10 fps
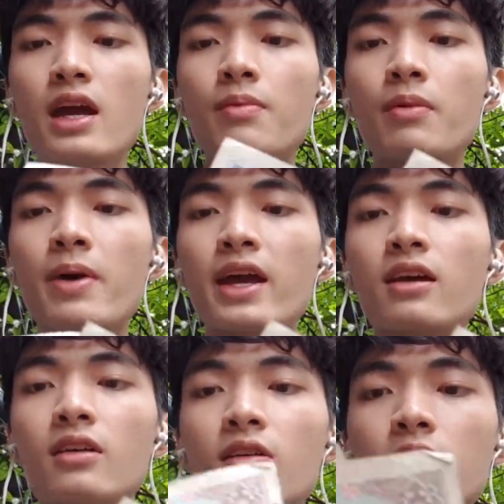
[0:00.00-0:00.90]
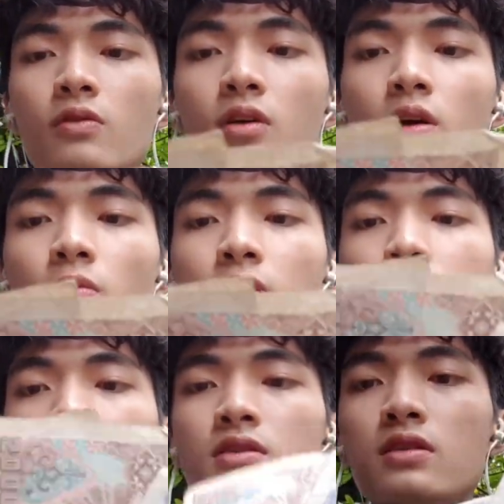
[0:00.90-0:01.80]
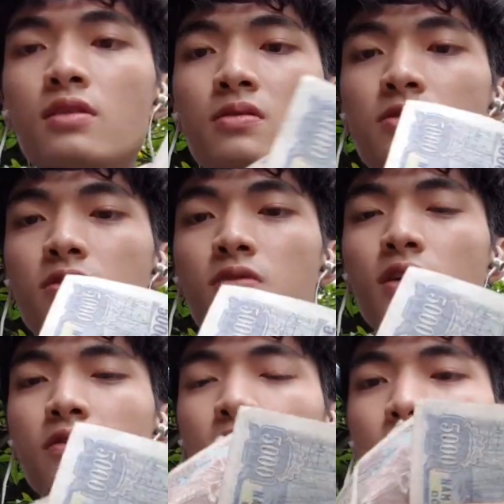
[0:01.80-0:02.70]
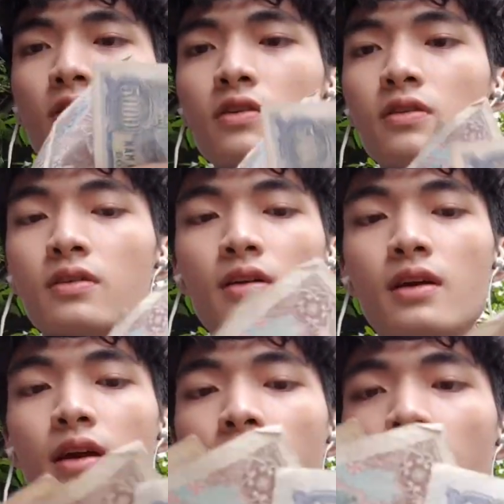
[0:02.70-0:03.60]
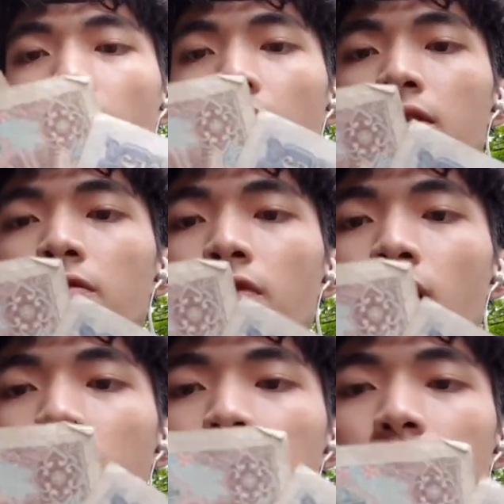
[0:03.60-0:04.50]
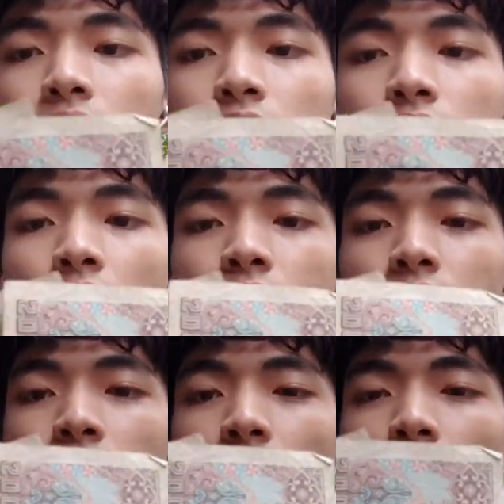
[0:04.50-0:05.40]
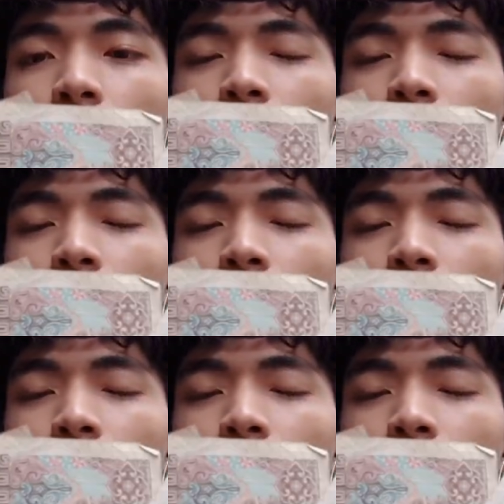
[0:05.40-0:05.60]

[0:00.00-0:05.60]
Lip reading: banknote: 1,000 dong, 2,000 dong, and 5,000 dong.